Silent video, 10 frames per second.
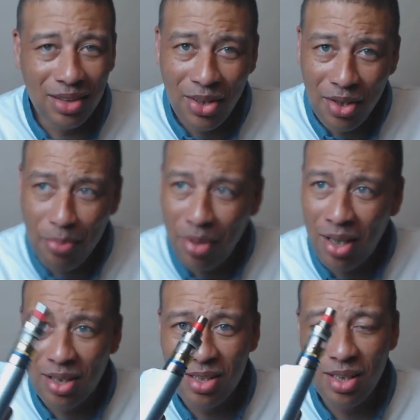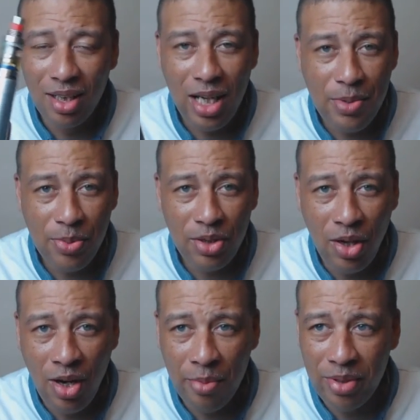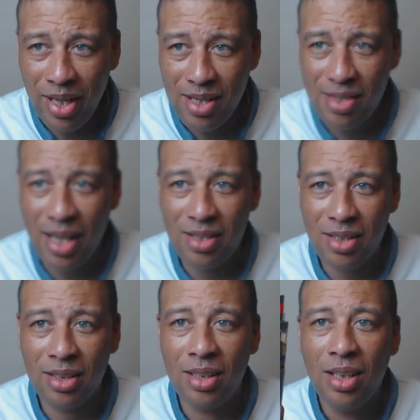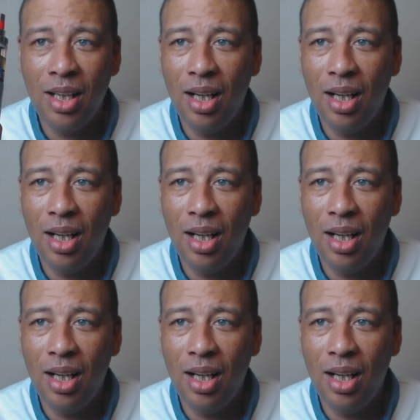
$30 comes with the RBA section,